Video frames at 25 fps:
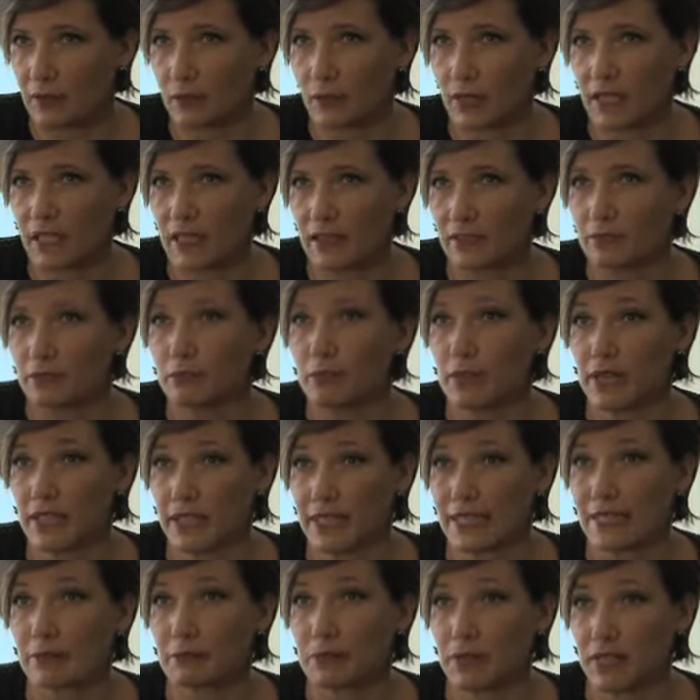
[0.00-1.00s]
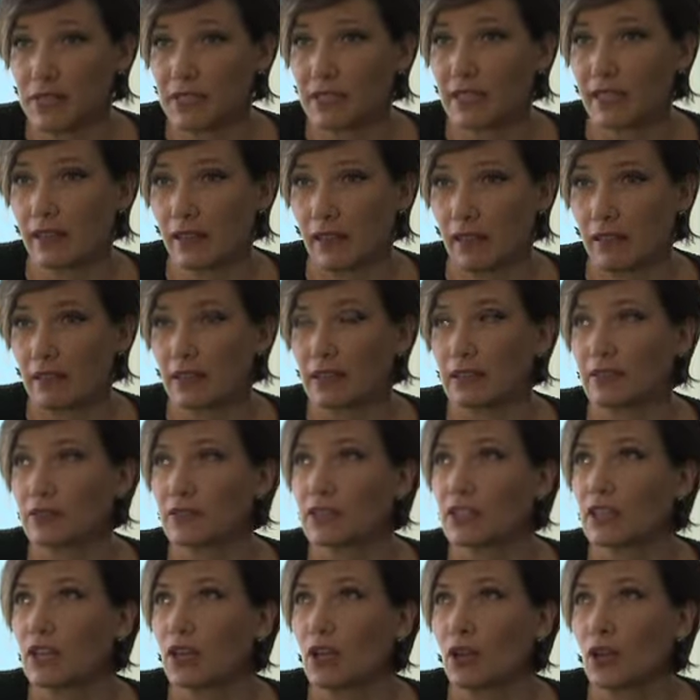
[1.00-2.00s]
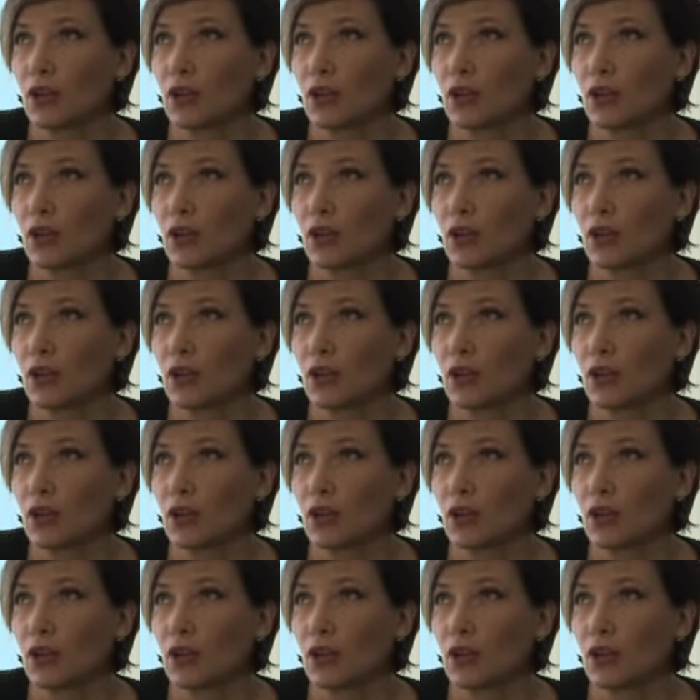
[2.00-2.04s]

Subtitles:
we live busy, busy lives.